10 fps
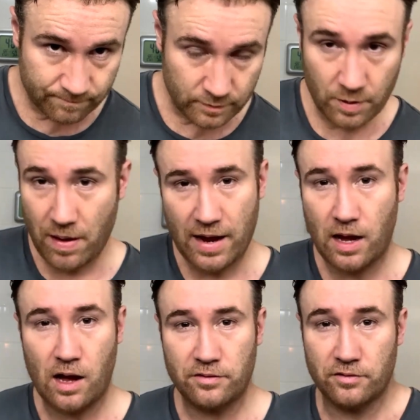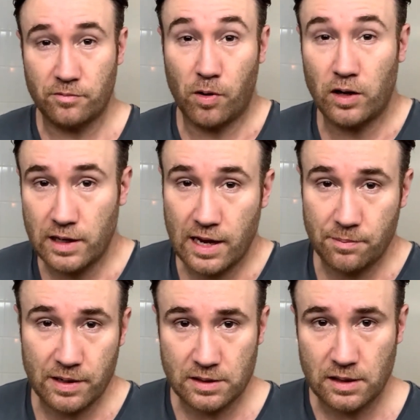the back half of a poly
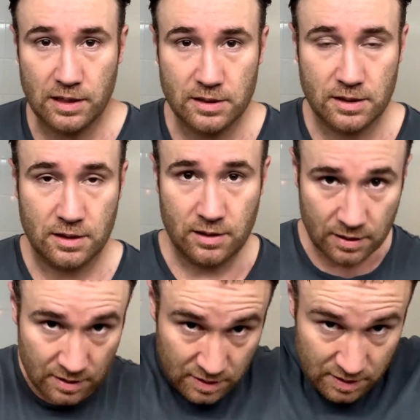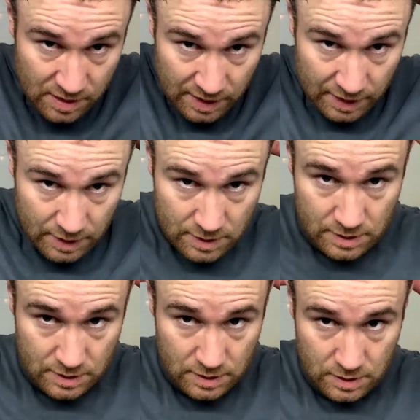hairpiece at least
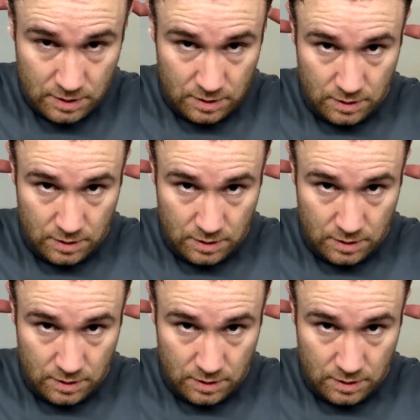is